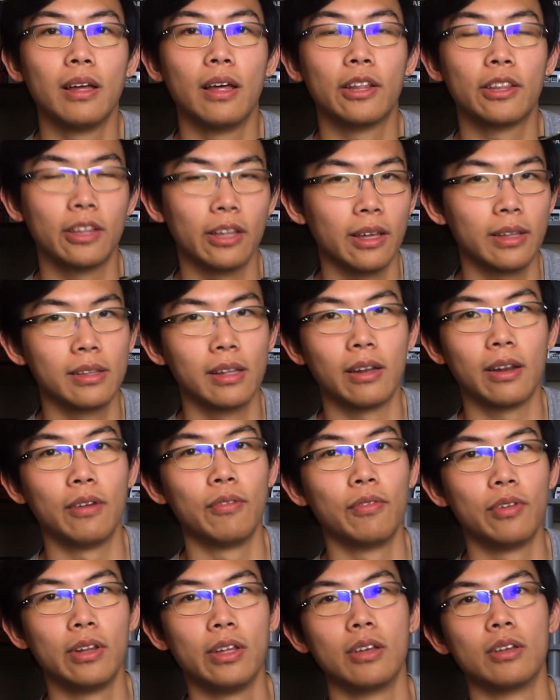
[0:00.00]
a thing that
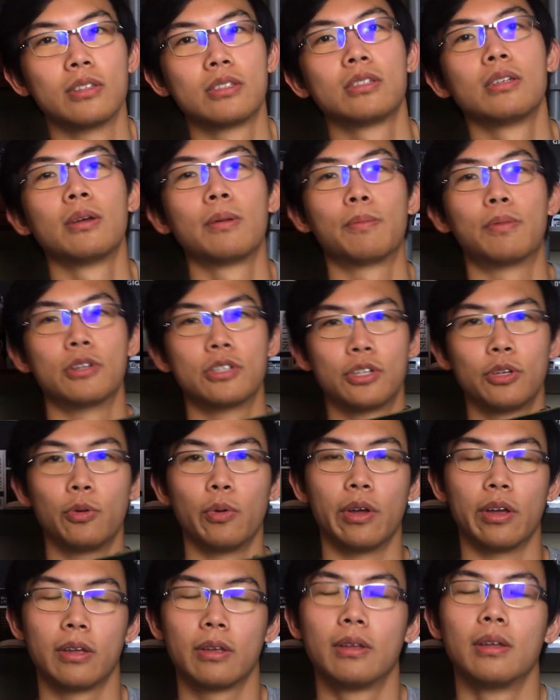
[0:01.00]
Nvidia's
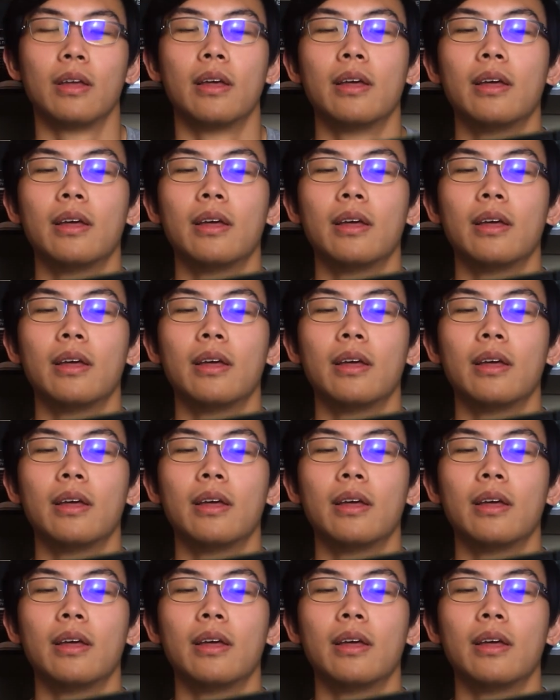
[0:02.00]
pursuing,